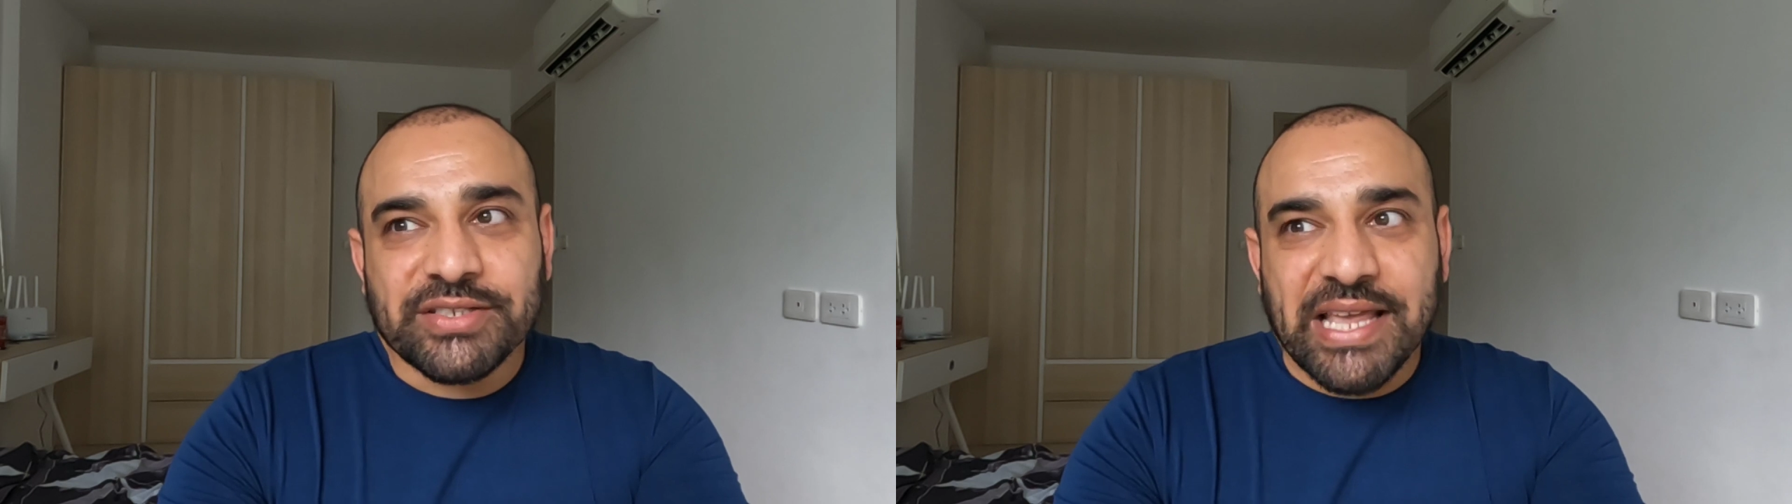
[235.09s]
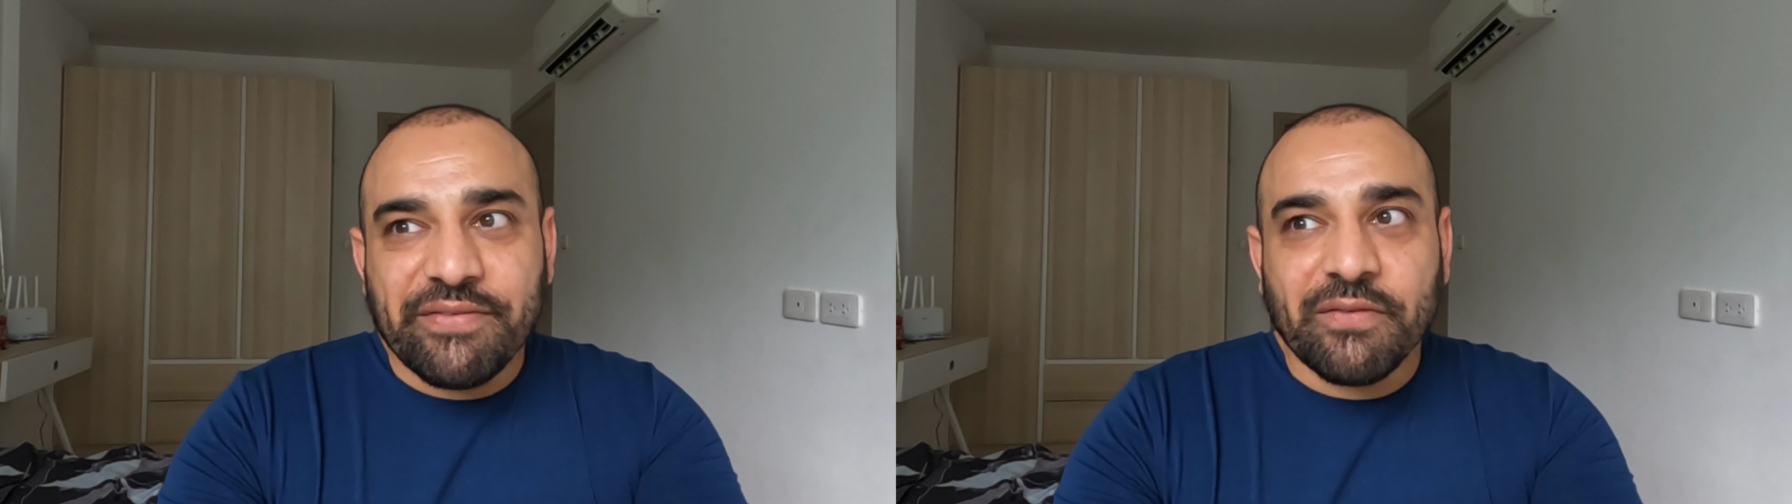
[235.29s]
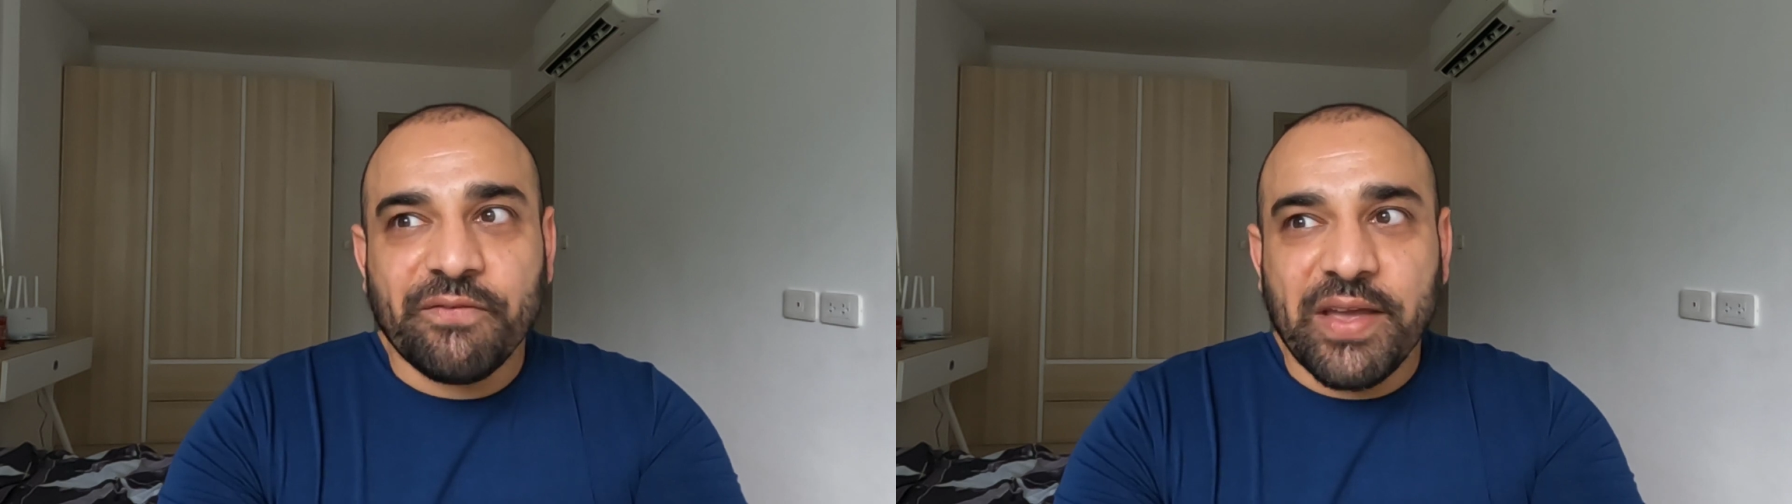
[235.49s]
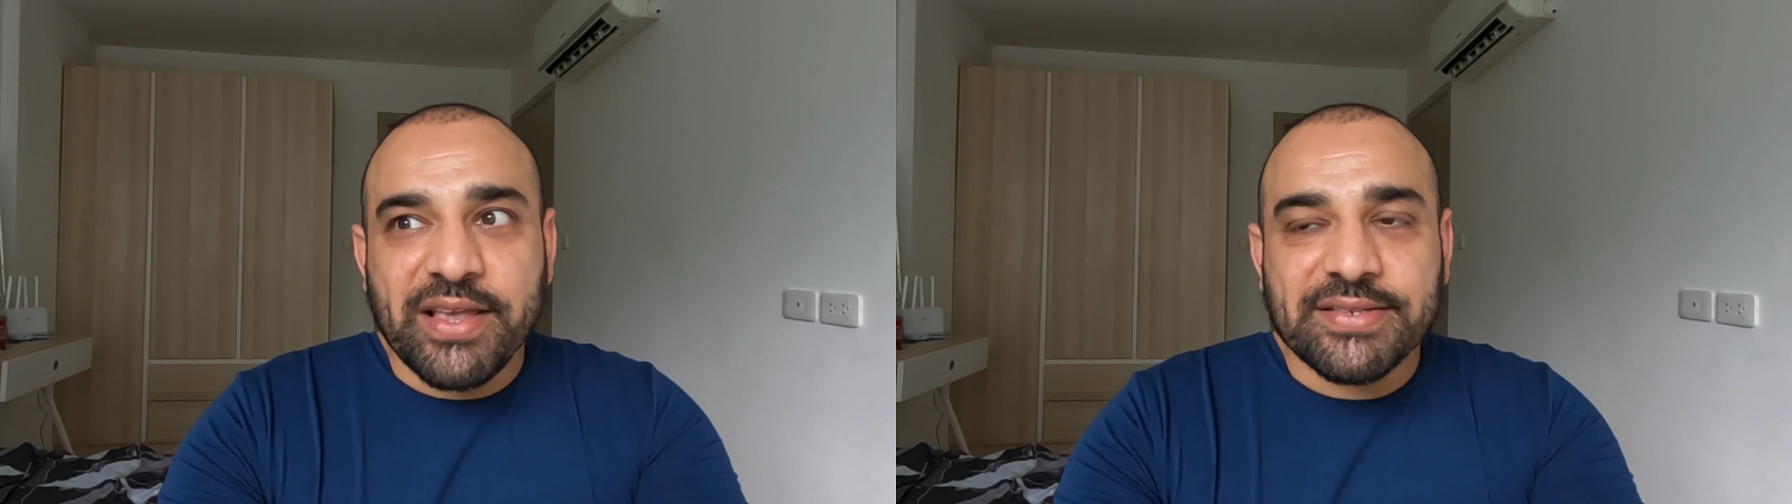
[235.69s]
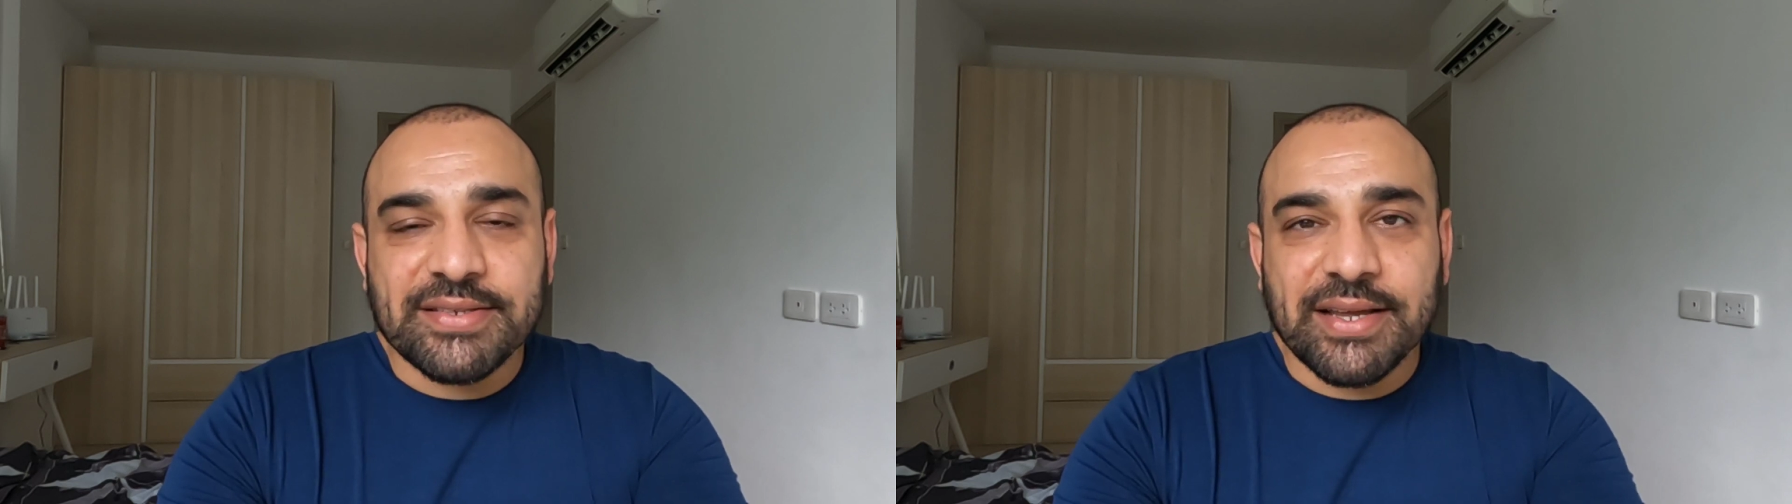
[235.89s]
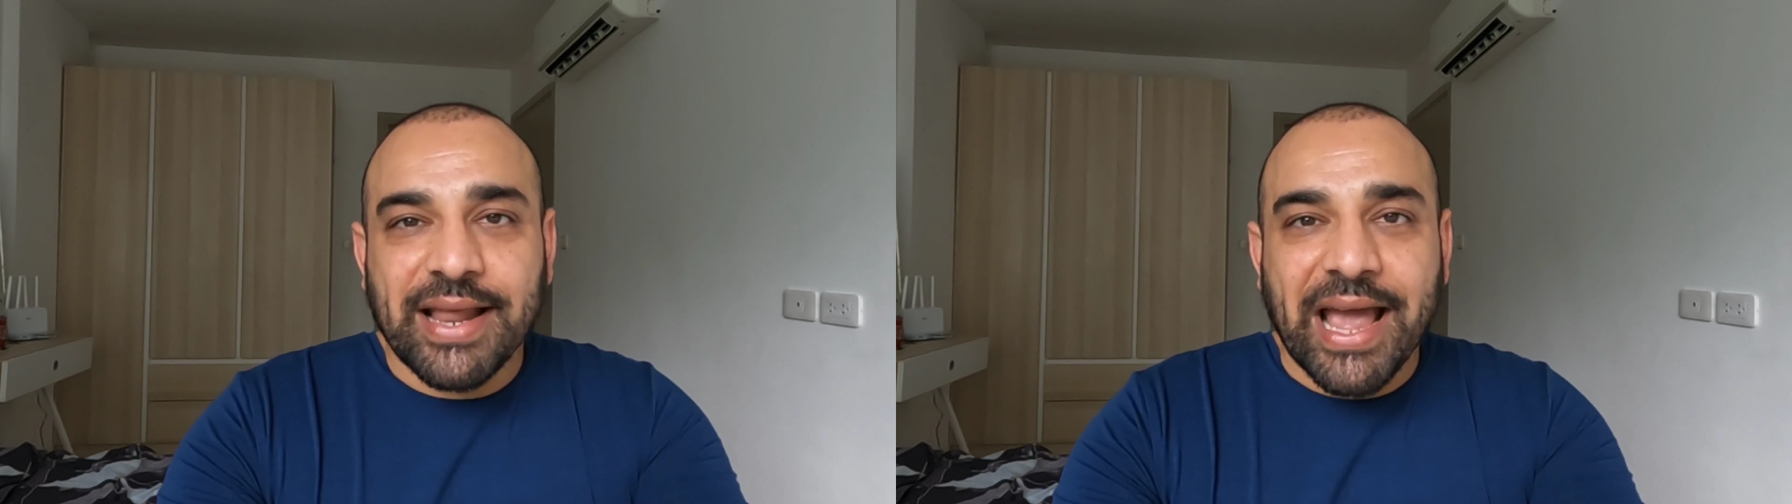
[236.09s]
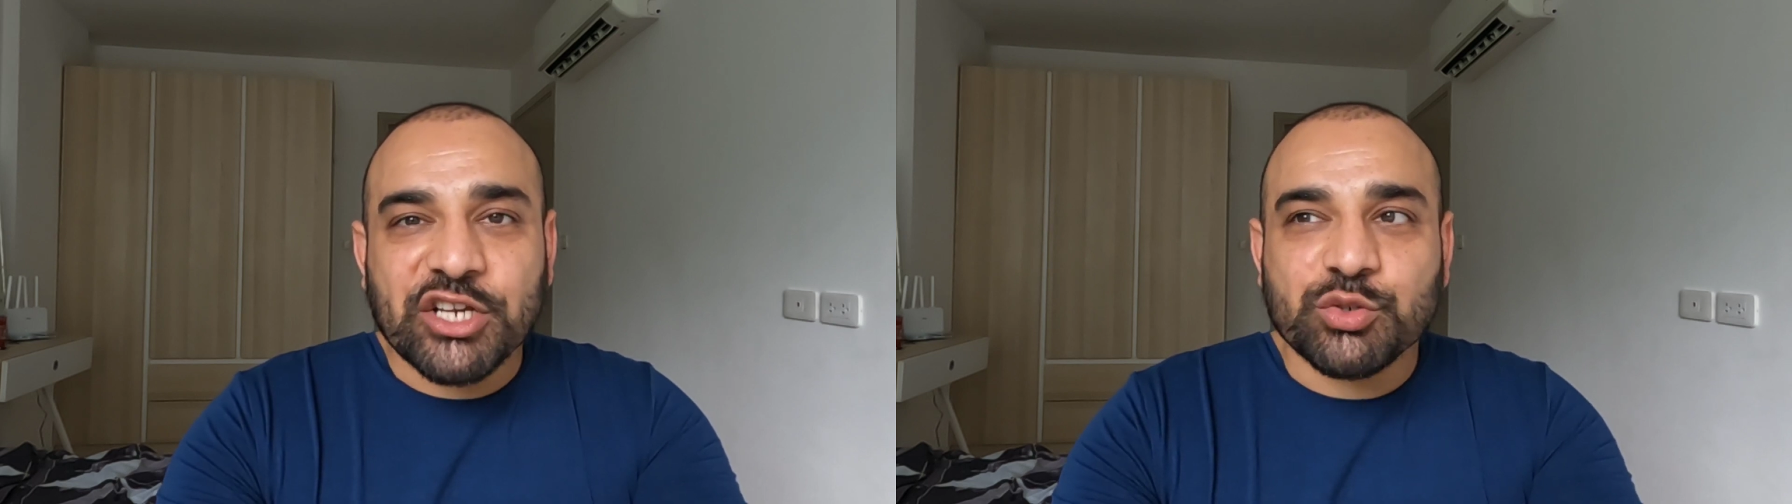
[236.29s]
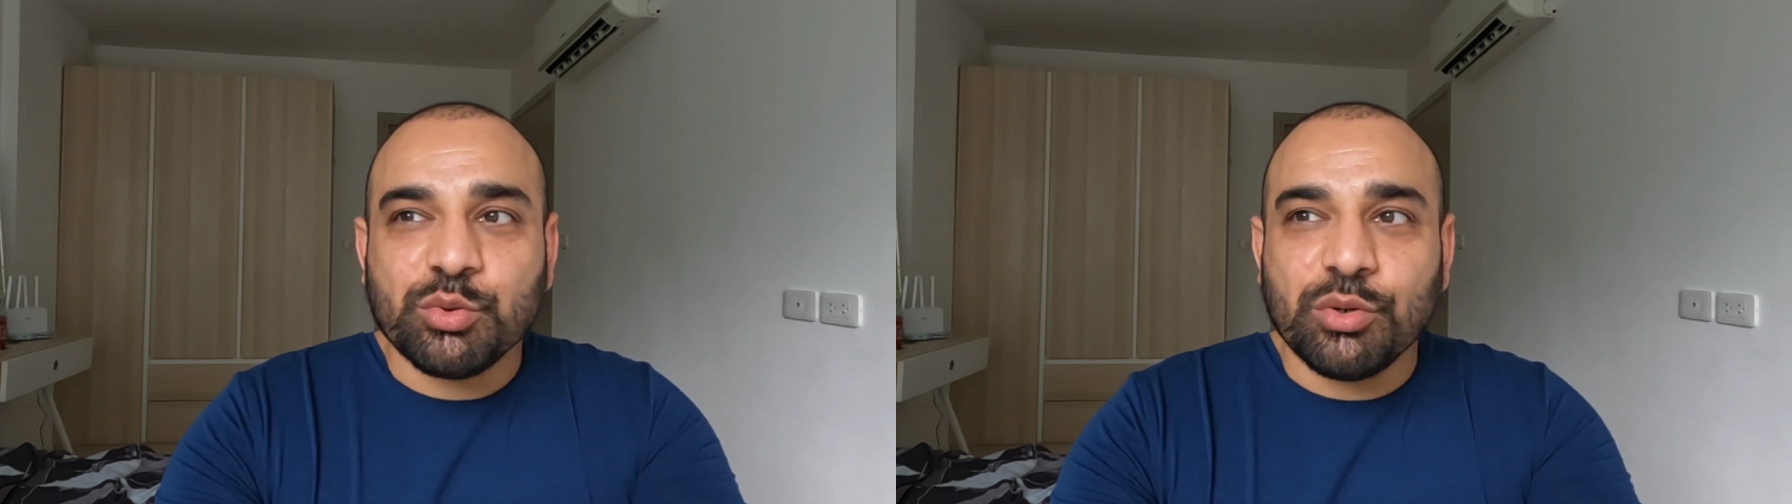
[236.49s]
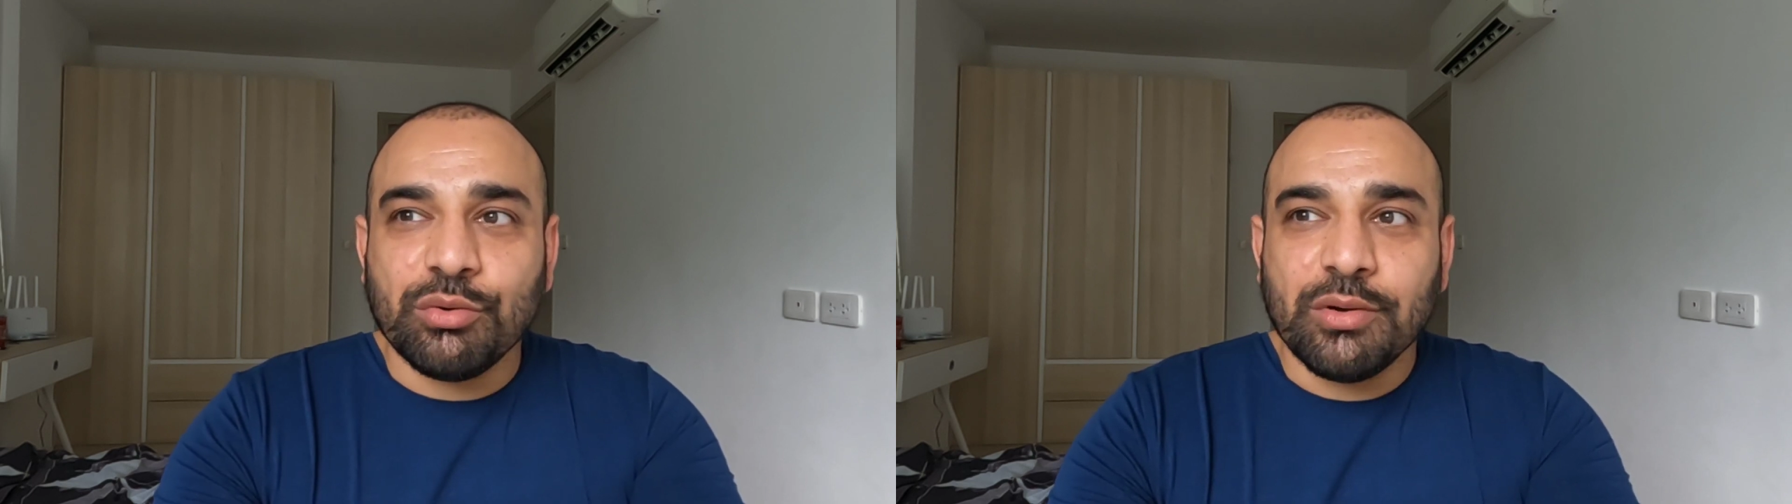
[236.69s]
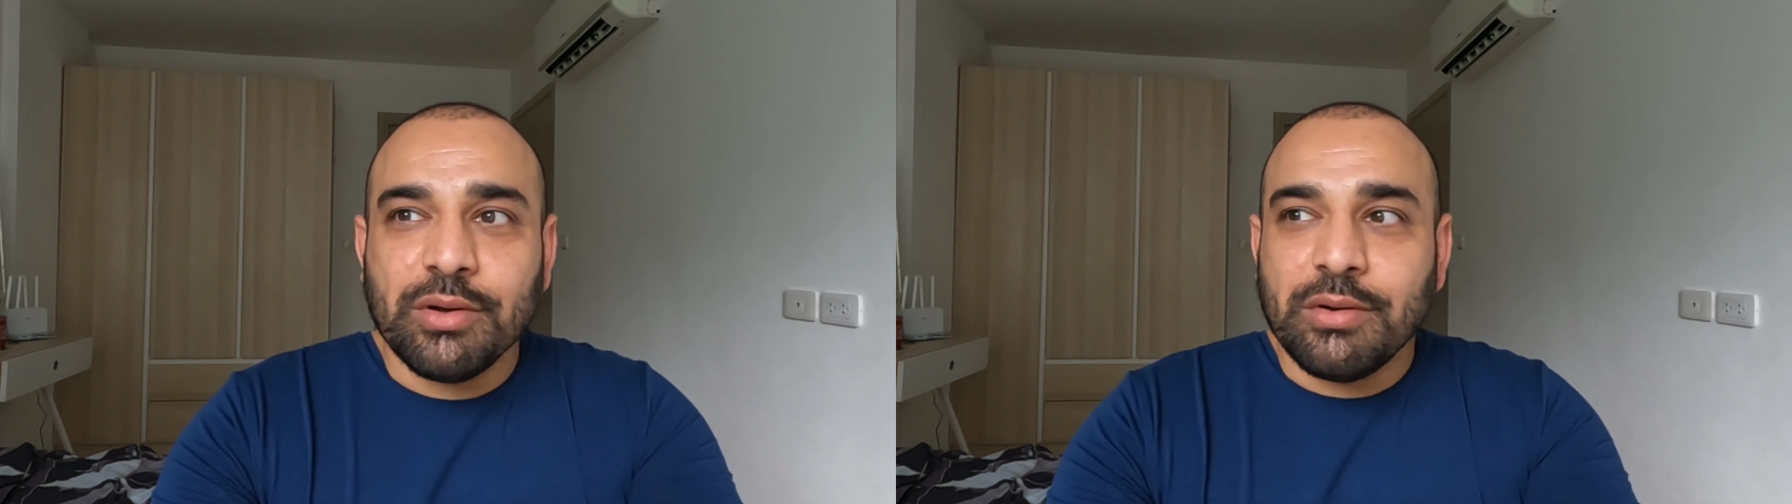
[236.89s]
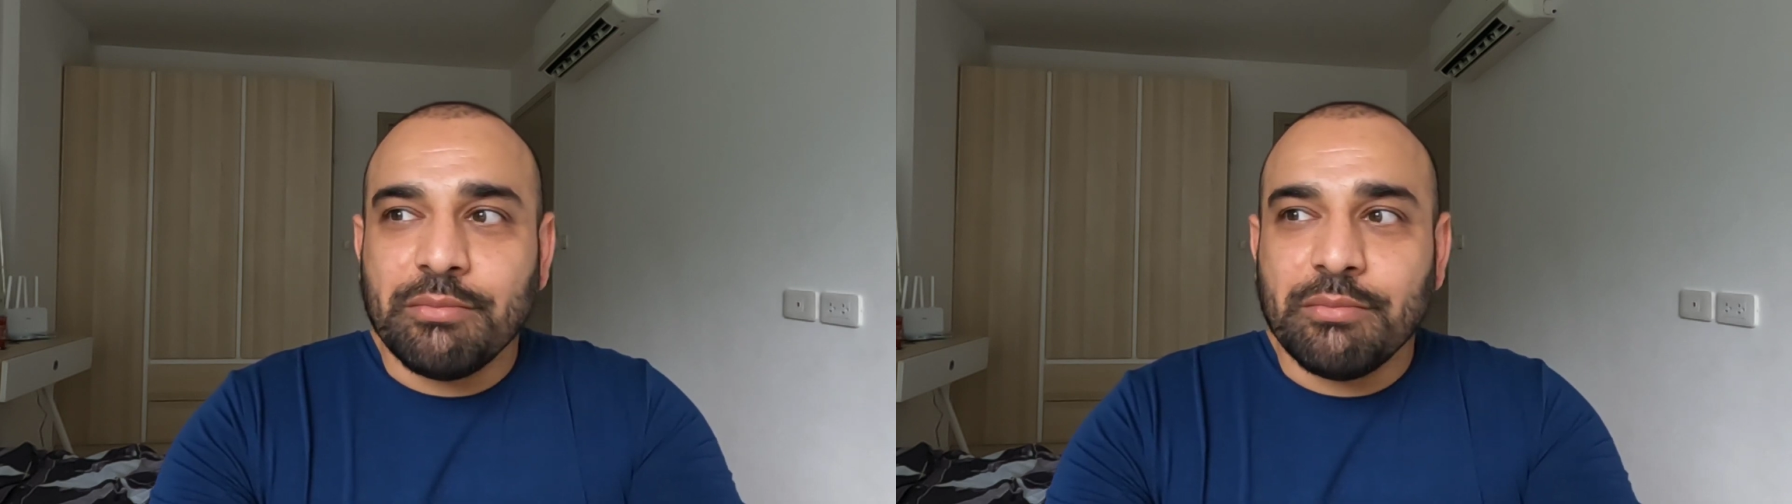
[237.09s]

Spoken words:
saving face, and actual